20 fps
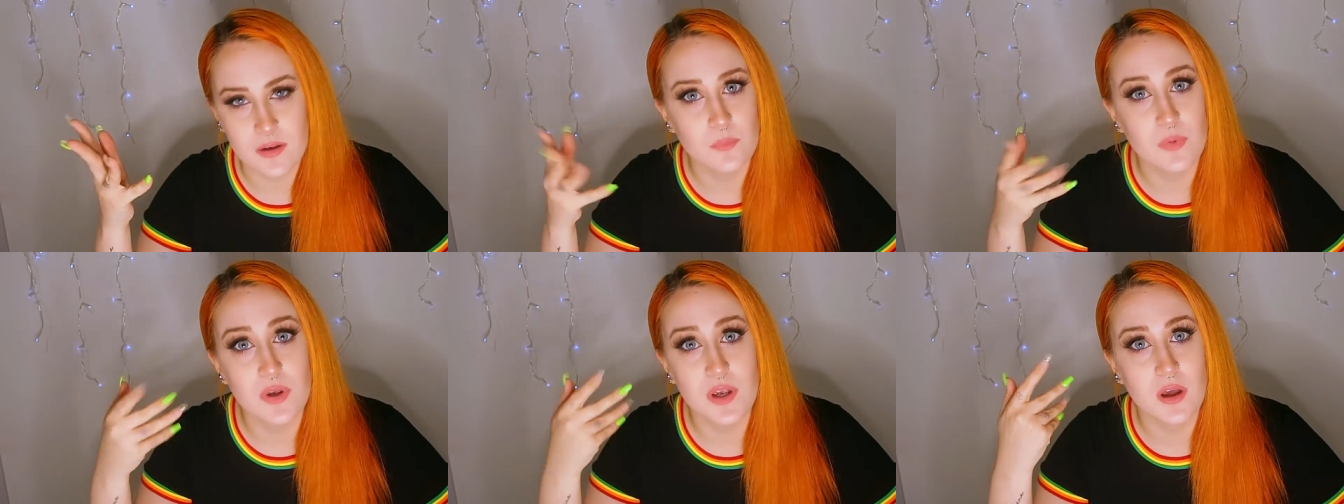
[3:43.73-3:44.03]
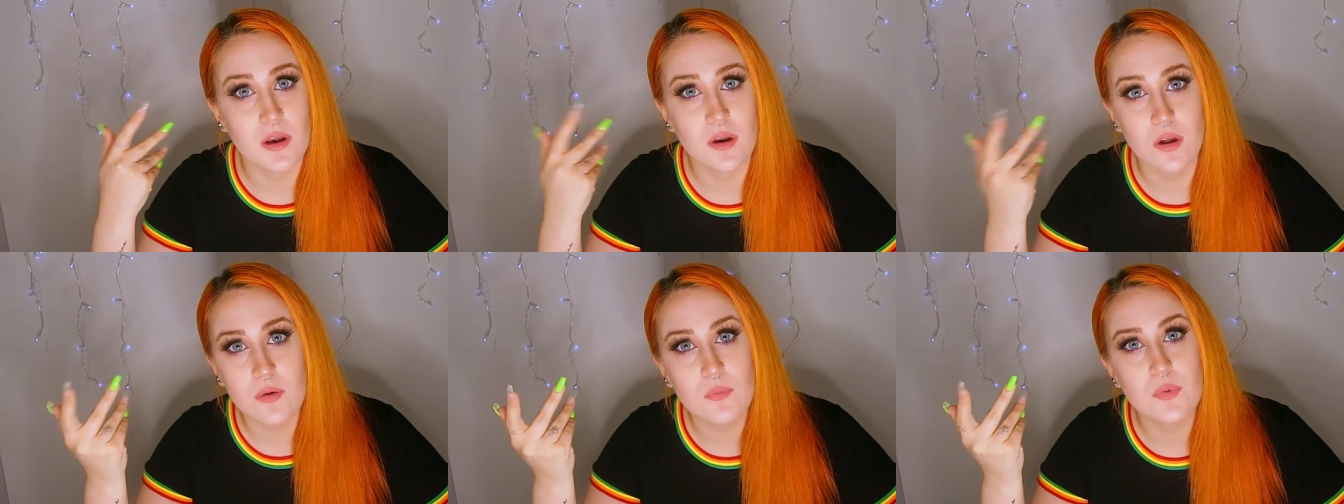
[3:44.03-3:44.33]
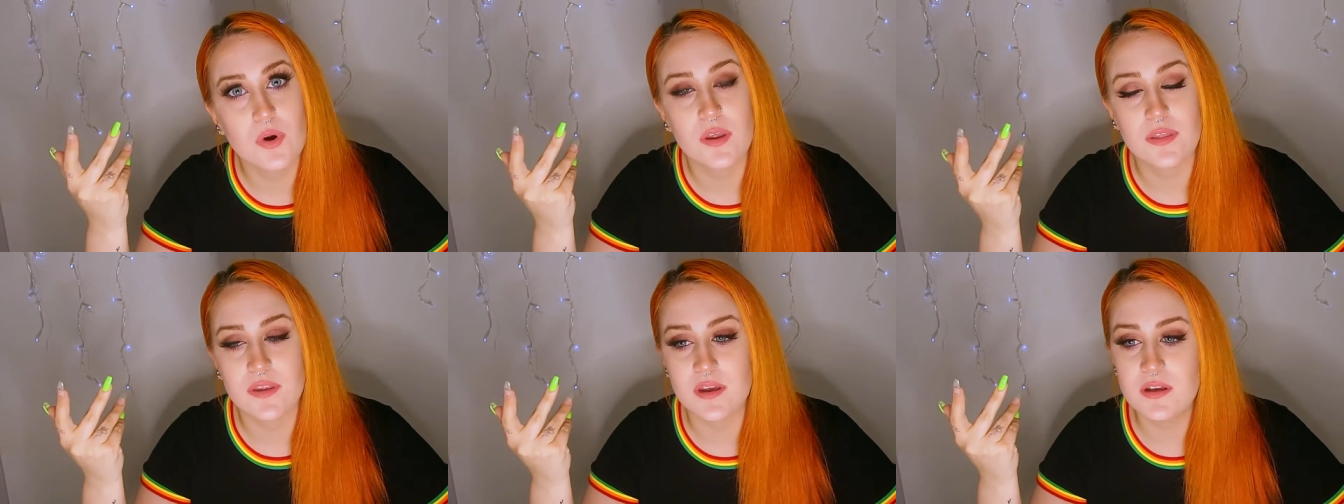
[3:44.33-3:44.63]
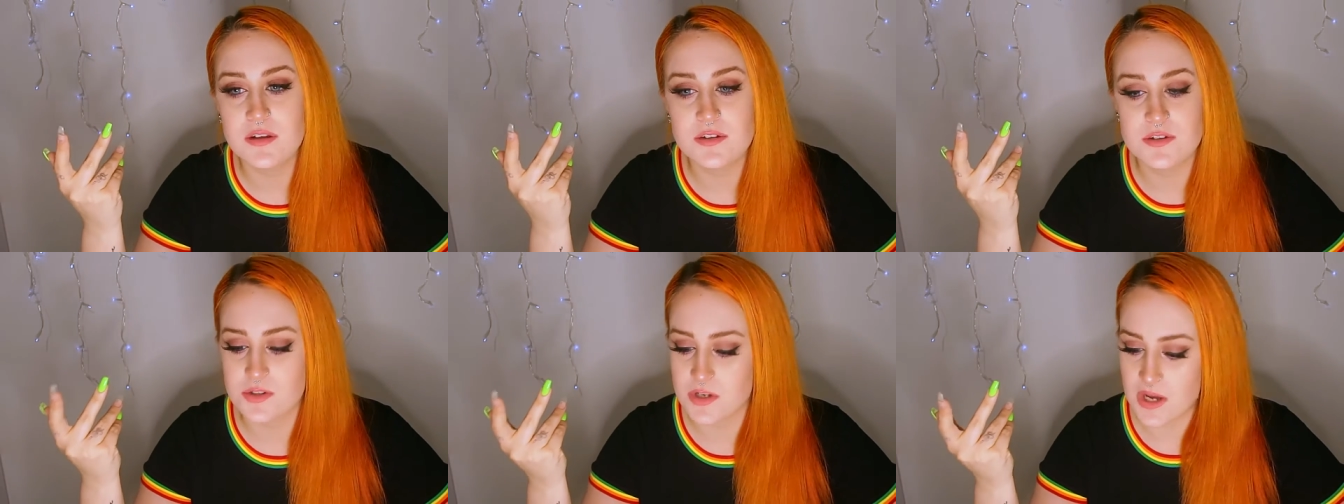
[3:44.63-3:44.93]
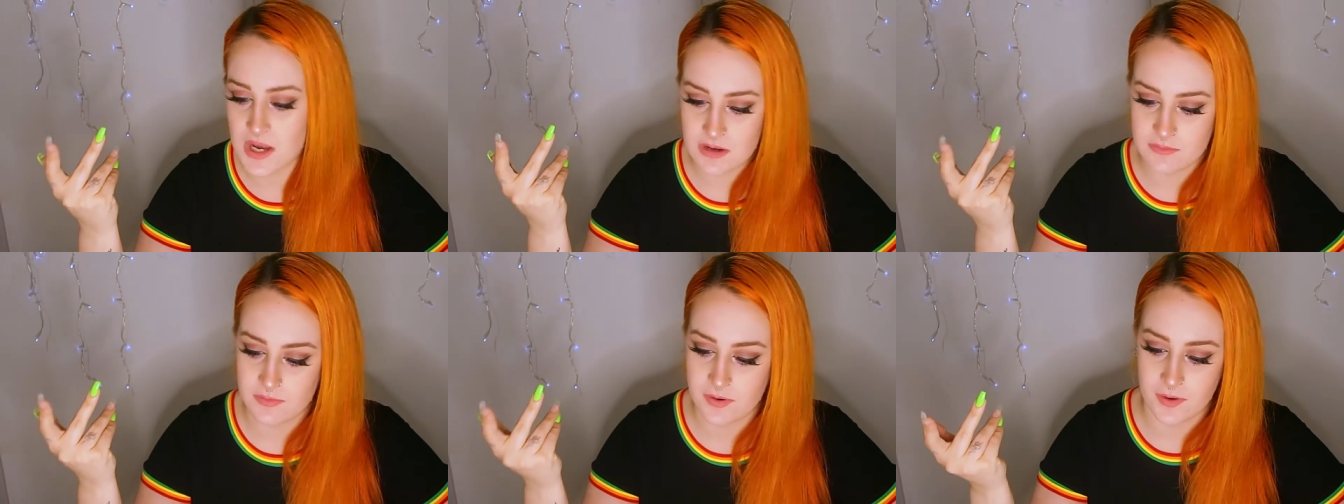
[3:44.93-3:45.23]
We are not worthy to
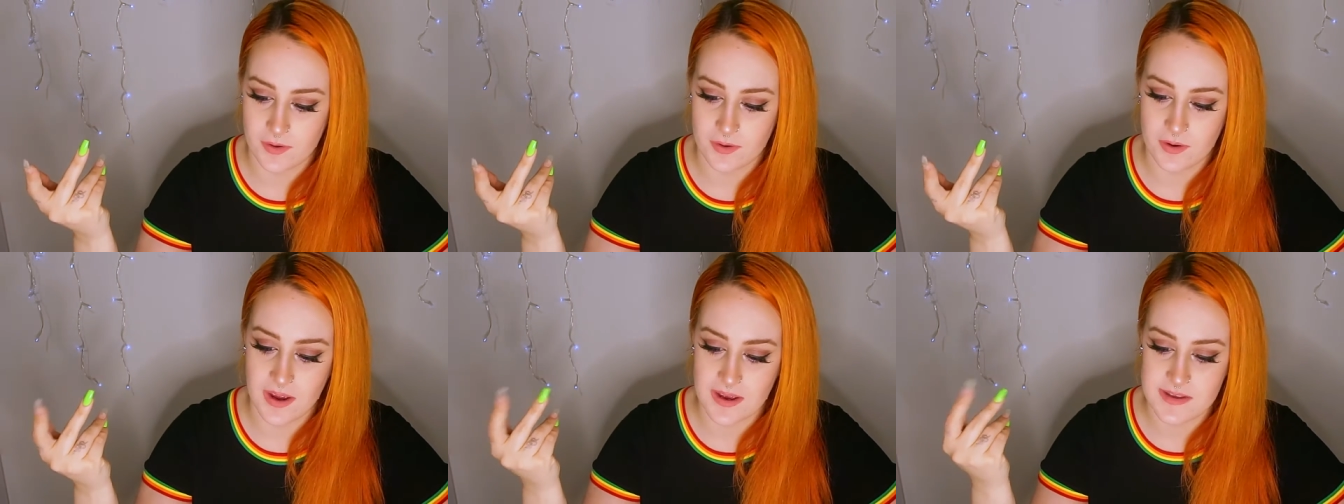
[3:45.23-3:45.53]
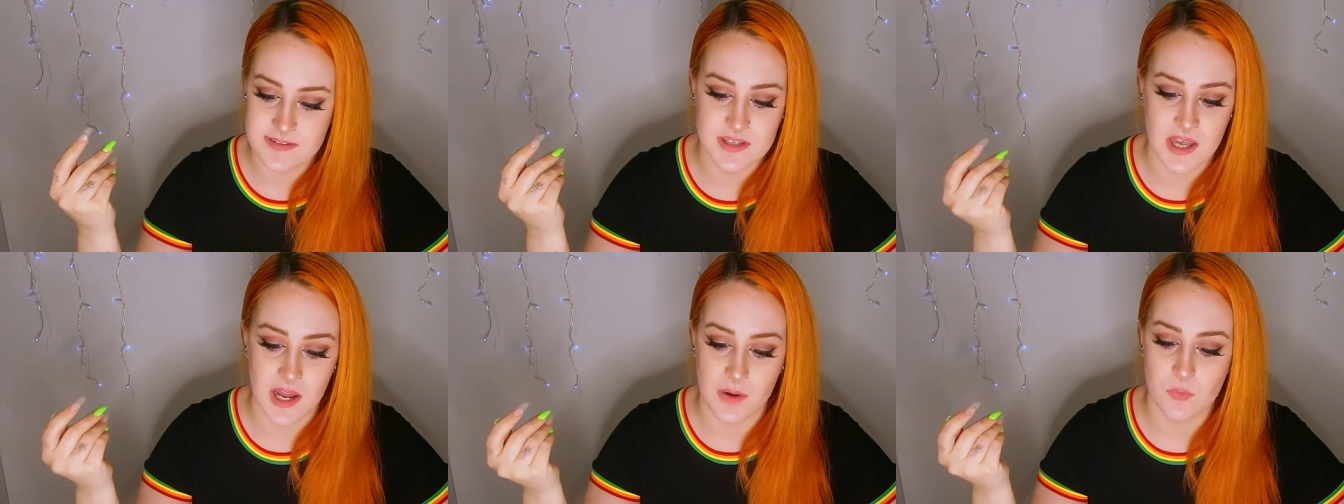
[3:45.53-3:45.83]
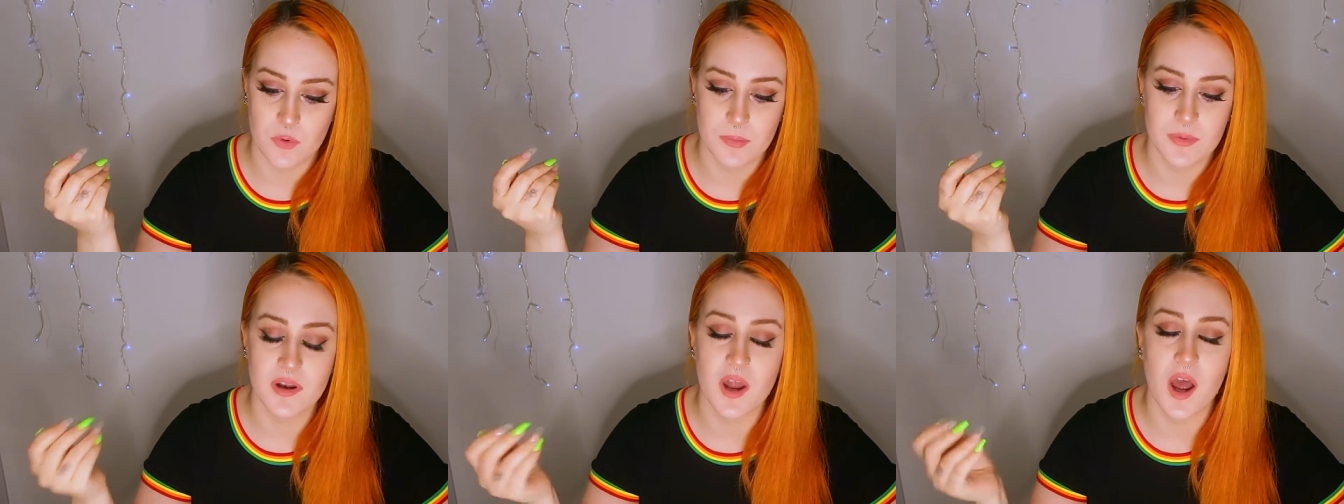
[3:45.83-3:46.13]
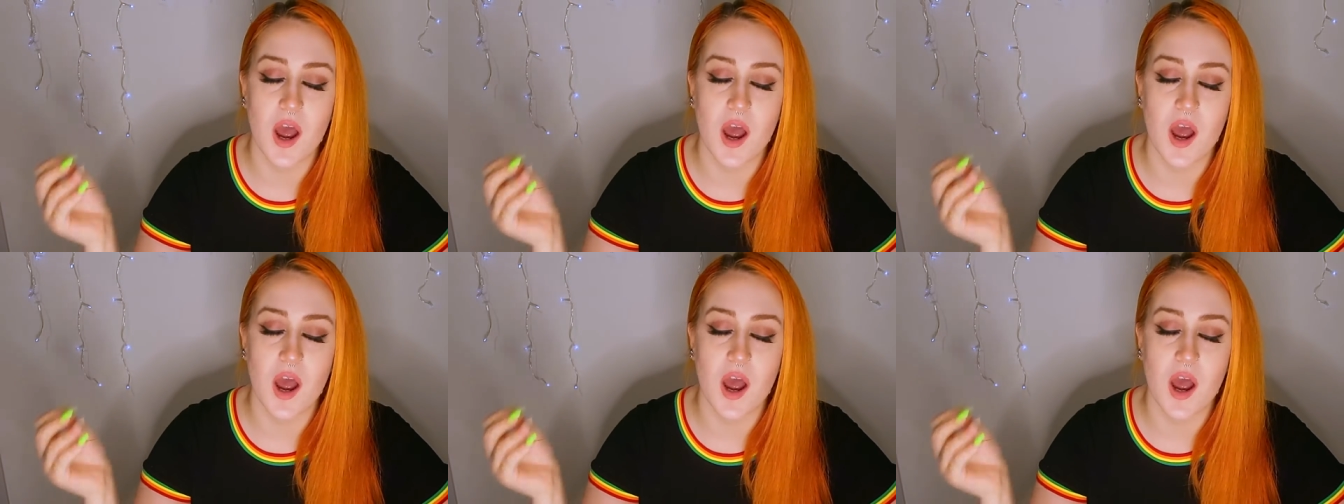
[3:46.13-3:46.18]
have her as Catwoman.